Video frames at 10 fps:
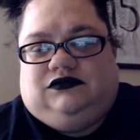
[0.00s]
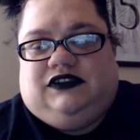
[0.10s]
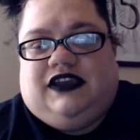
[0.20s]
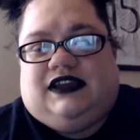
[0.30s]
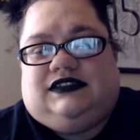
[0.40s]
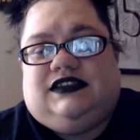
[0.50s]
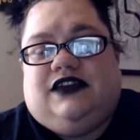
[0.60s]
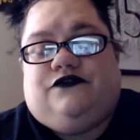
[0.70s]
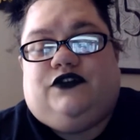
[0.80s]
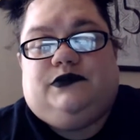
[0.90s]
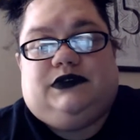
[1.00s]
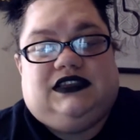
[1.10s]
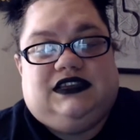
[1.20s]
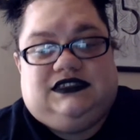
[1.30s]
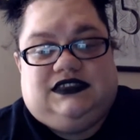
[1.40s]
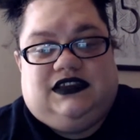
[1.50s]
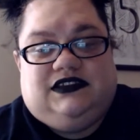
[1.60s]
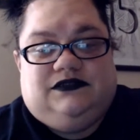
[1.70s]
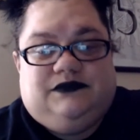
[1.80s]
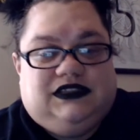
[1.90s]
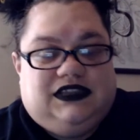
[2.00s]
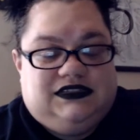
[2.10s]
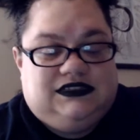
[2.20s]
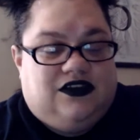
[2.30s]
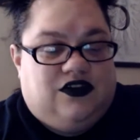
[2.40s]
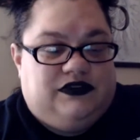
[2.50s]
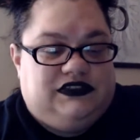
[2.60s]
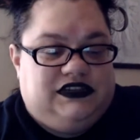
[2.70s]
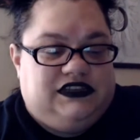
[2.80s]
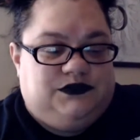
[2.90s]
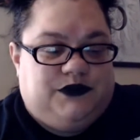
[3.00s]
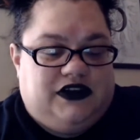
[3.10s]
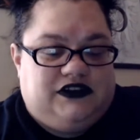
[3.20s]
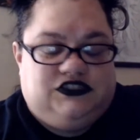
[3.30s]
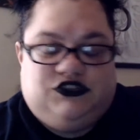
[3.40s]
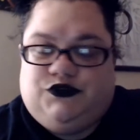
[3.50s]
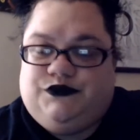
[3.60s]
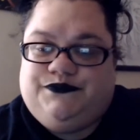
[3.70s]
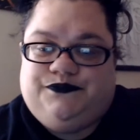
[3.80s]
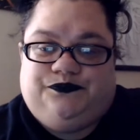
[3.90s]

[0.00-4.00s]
Yes, and for Melissa always needs prayers too.